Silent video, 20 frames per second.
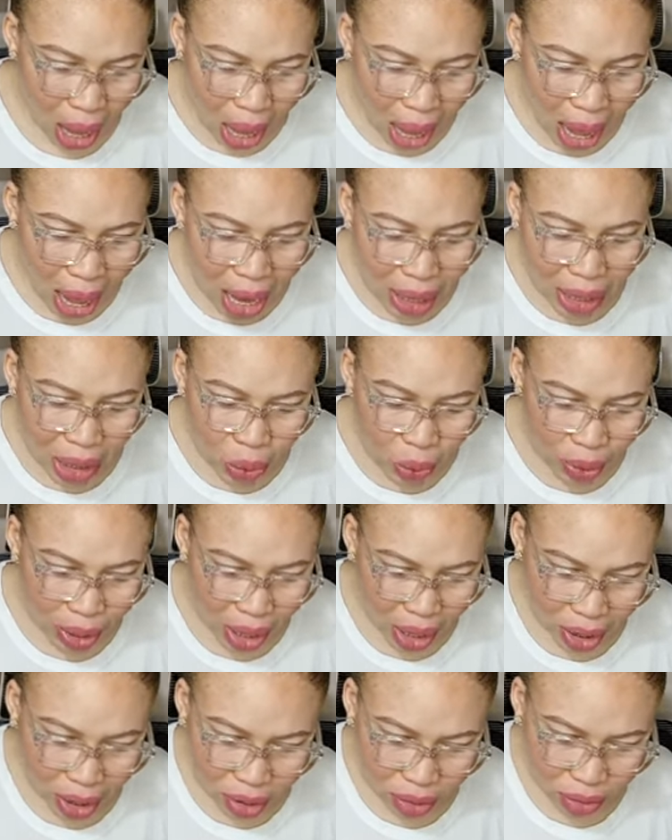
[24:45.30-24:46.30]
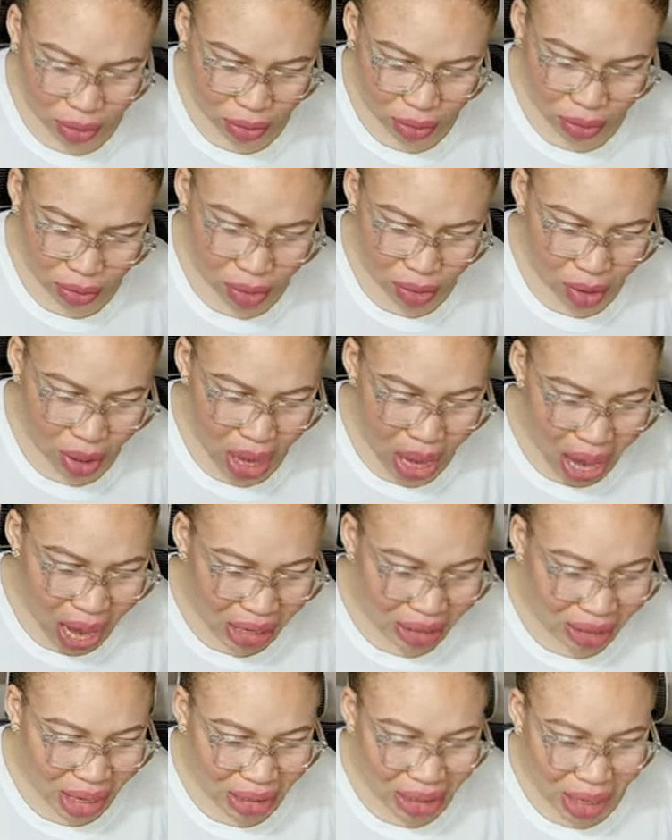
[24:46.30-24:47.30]
Hallelujah.
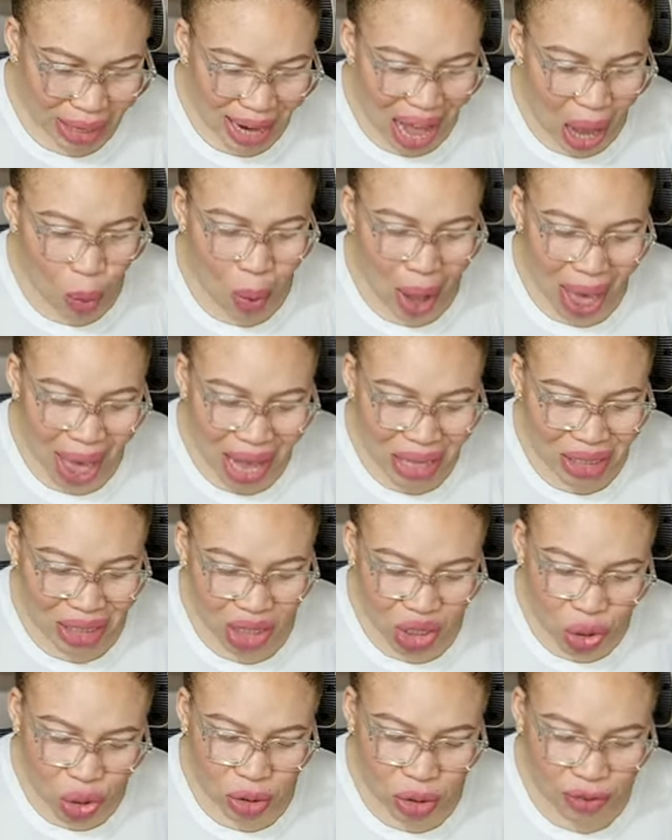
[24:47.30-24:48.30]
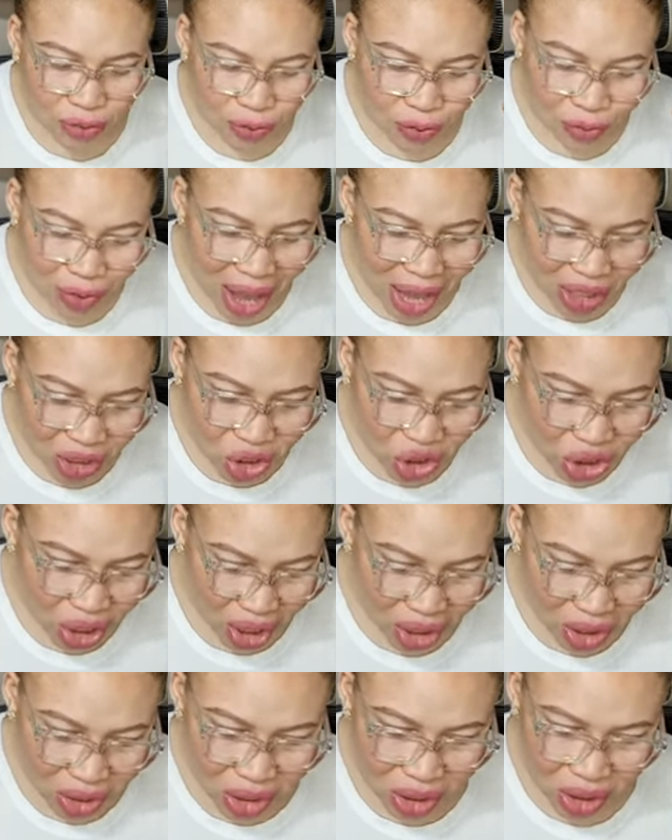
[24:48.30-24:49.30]
It says, and I will execute
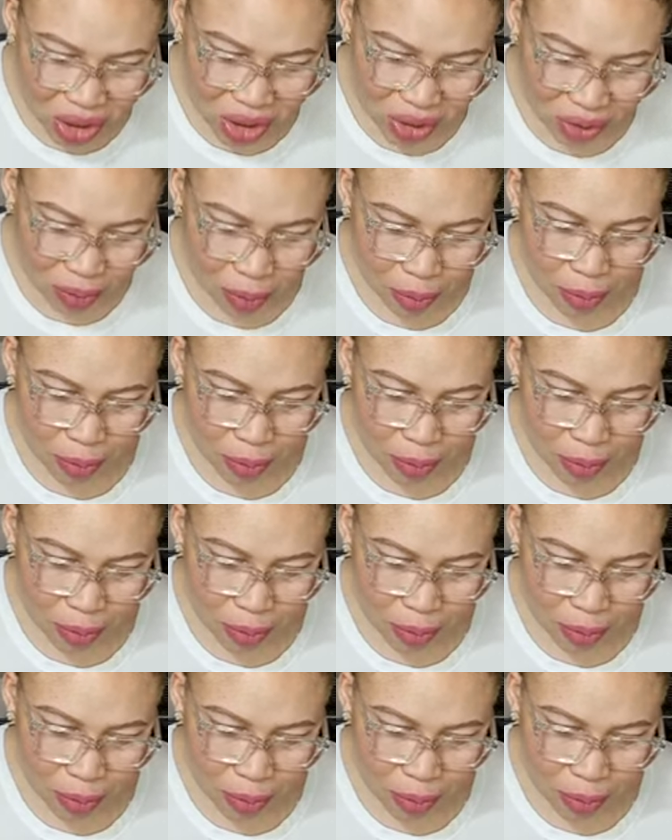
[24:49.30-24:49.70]
vengeance.